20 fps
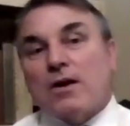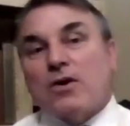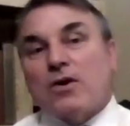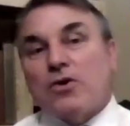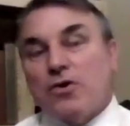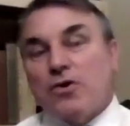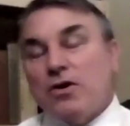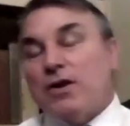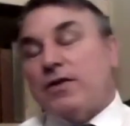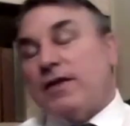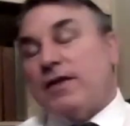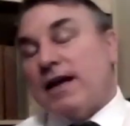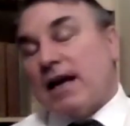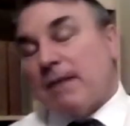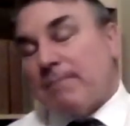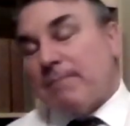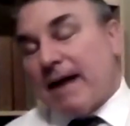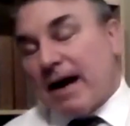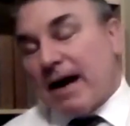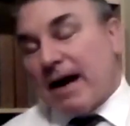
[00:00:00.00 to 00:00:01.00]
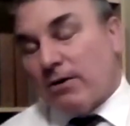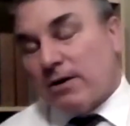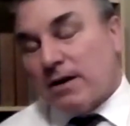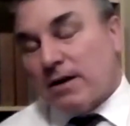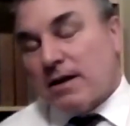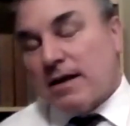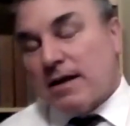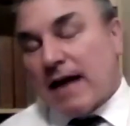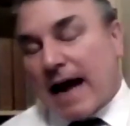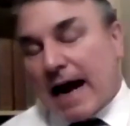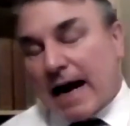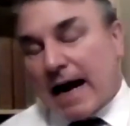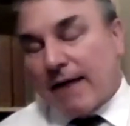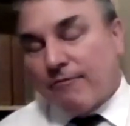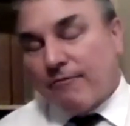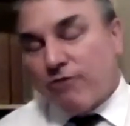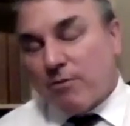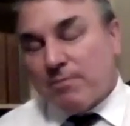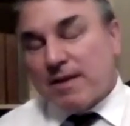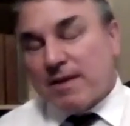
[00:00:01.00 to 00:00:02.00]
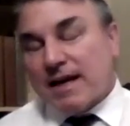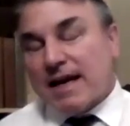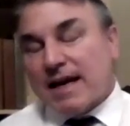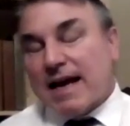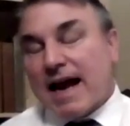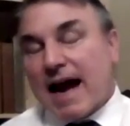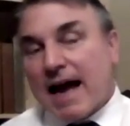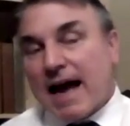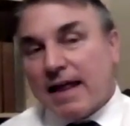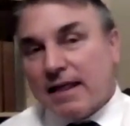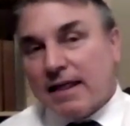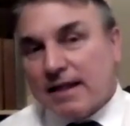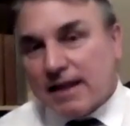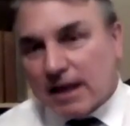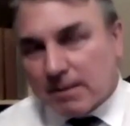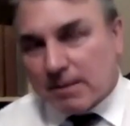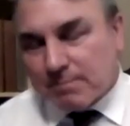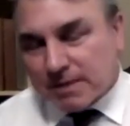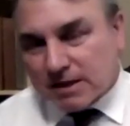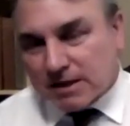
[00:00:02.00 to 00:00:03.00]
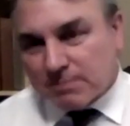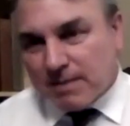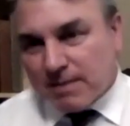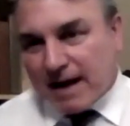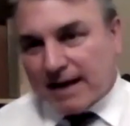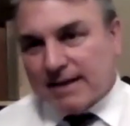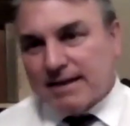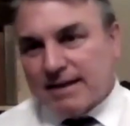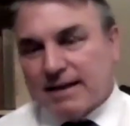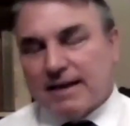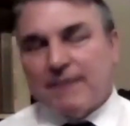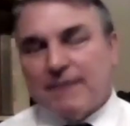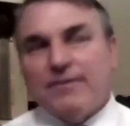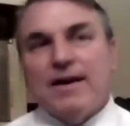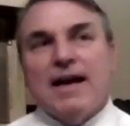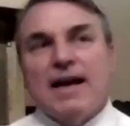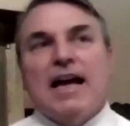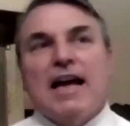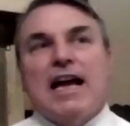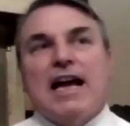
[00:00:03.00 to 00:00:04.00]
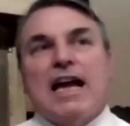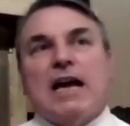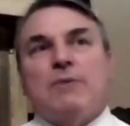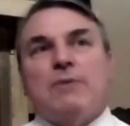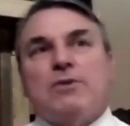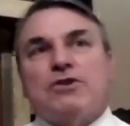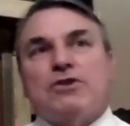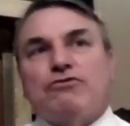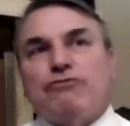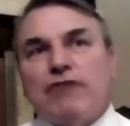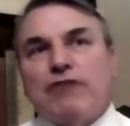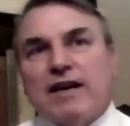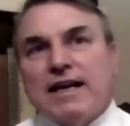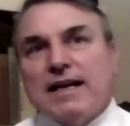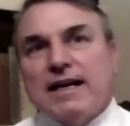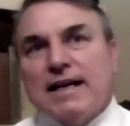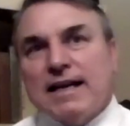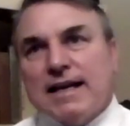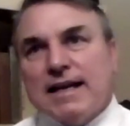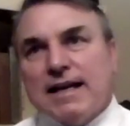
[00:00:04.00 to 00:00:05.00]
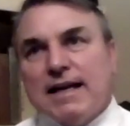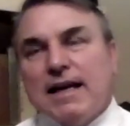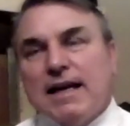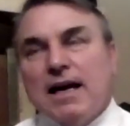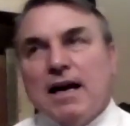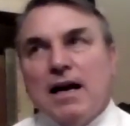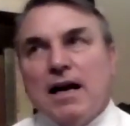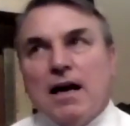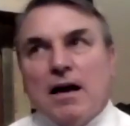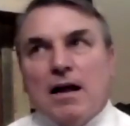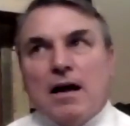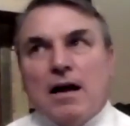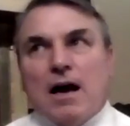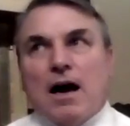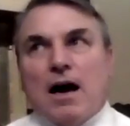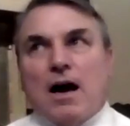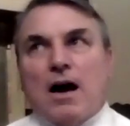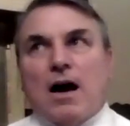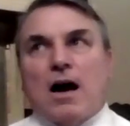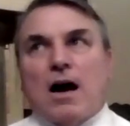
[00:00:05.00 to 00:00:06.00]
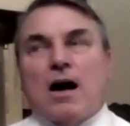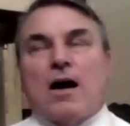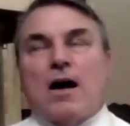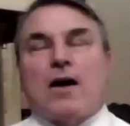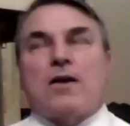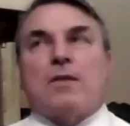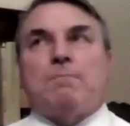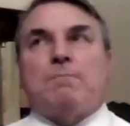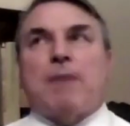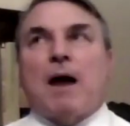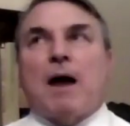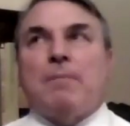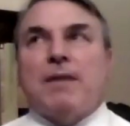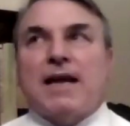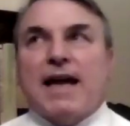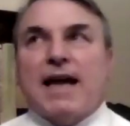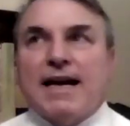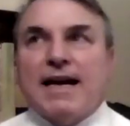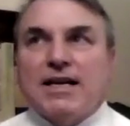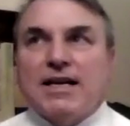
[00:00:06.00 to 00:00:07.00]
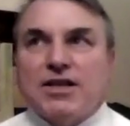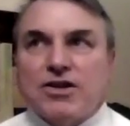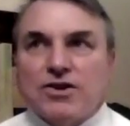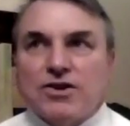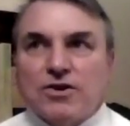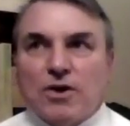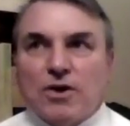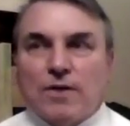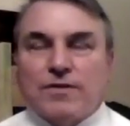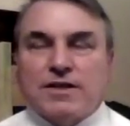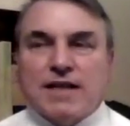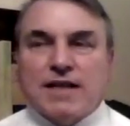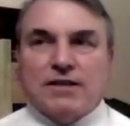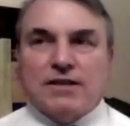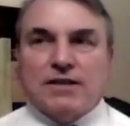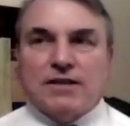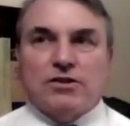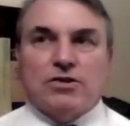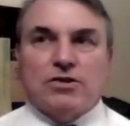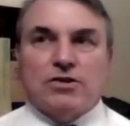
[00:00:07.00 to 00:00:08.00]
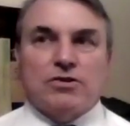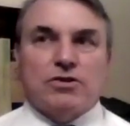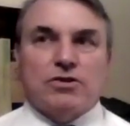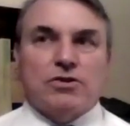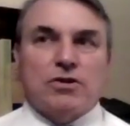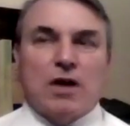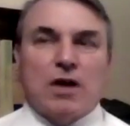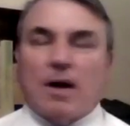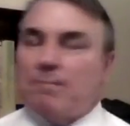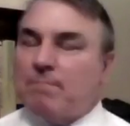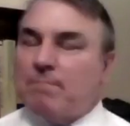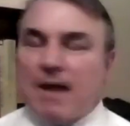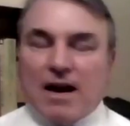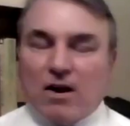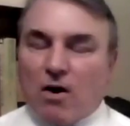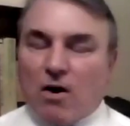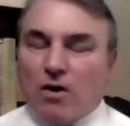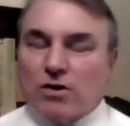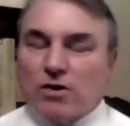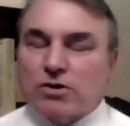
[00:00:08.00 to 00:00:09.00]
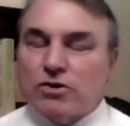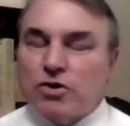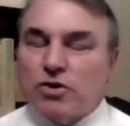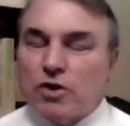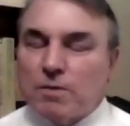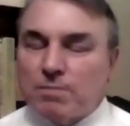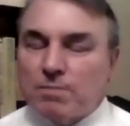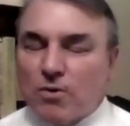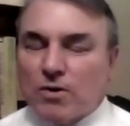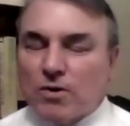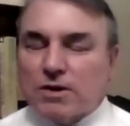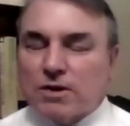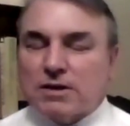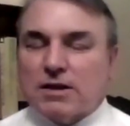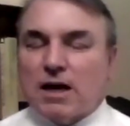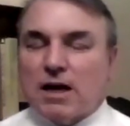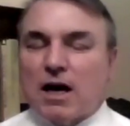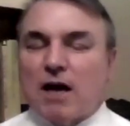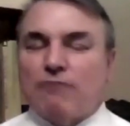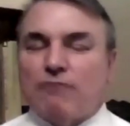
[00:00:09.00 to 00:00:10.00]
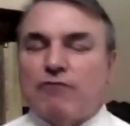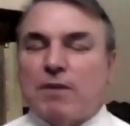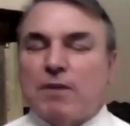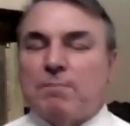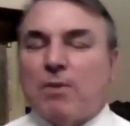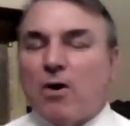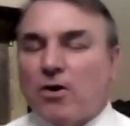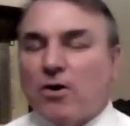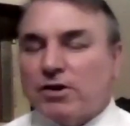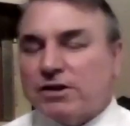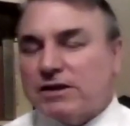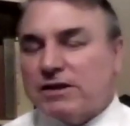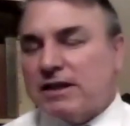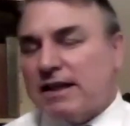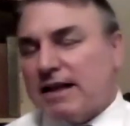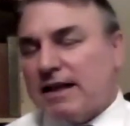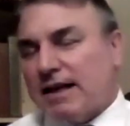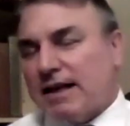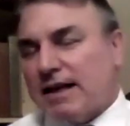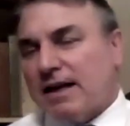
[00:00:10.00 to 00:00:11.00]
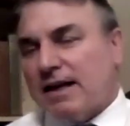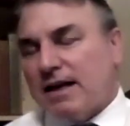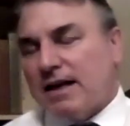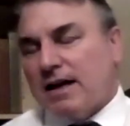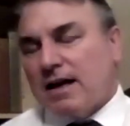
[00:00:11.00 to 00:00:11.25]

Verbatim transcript: good thing about that, from the Catholic perspective, it was really uh, the publication of Chesterton's uh, Belloc's two books uh, reposting